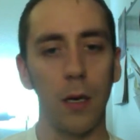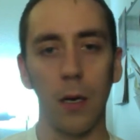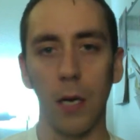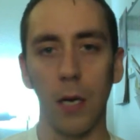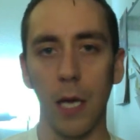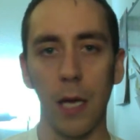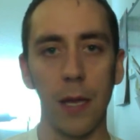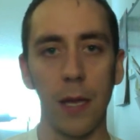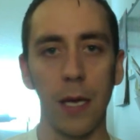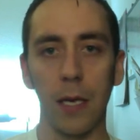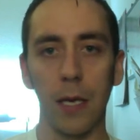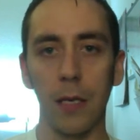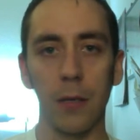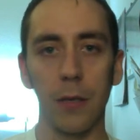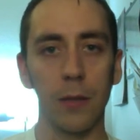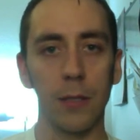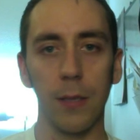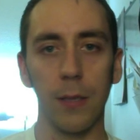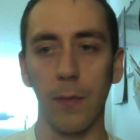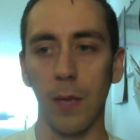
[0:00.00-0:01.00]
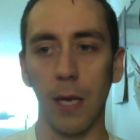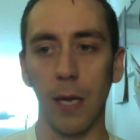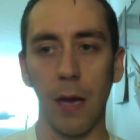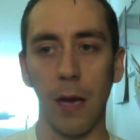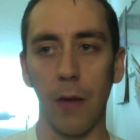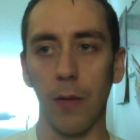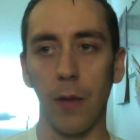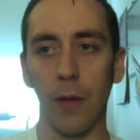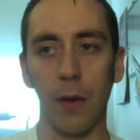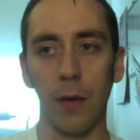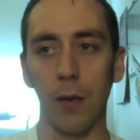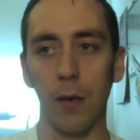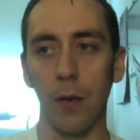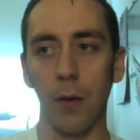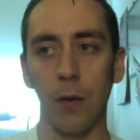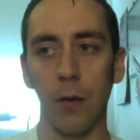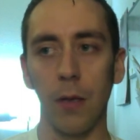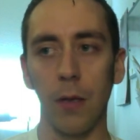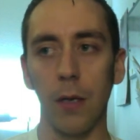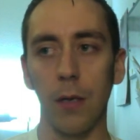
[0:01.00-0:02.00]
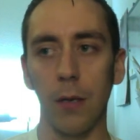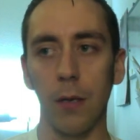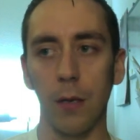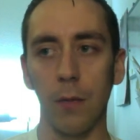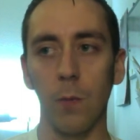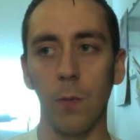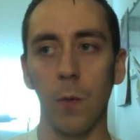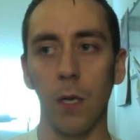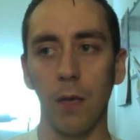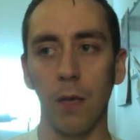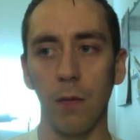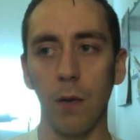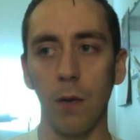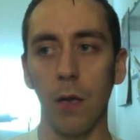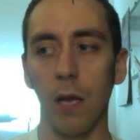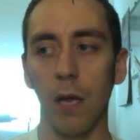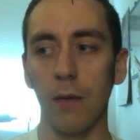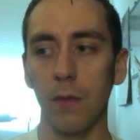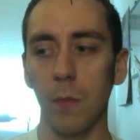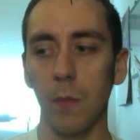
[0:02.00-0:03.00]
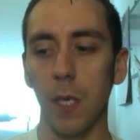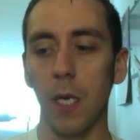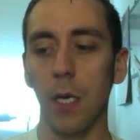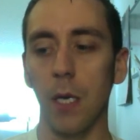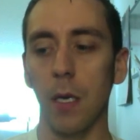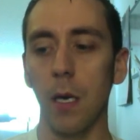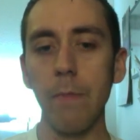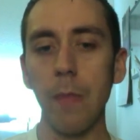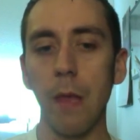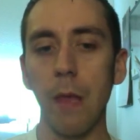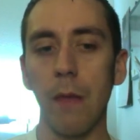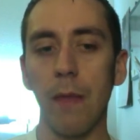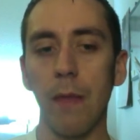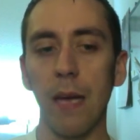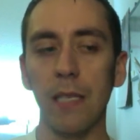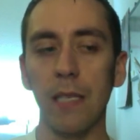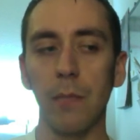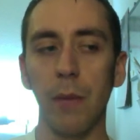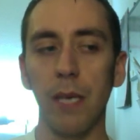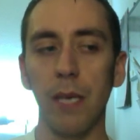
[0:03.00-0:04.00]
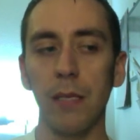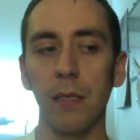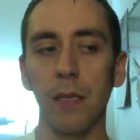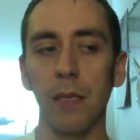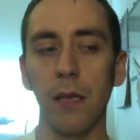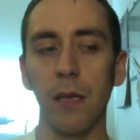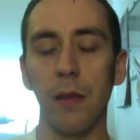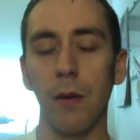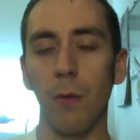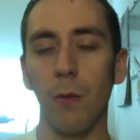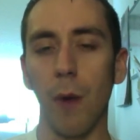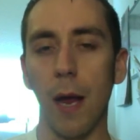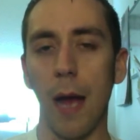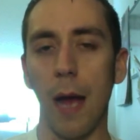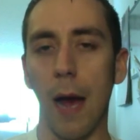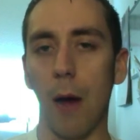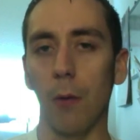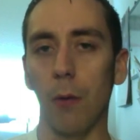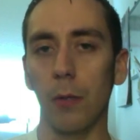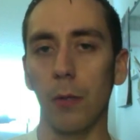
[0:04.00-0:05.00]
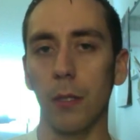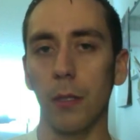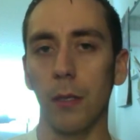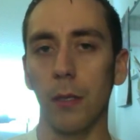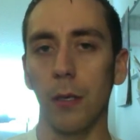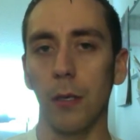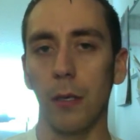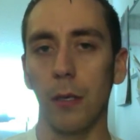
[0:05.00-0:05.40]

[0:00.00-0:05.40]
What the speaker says: and they can do something out there, that would give their lives meaning. That's basically their way out.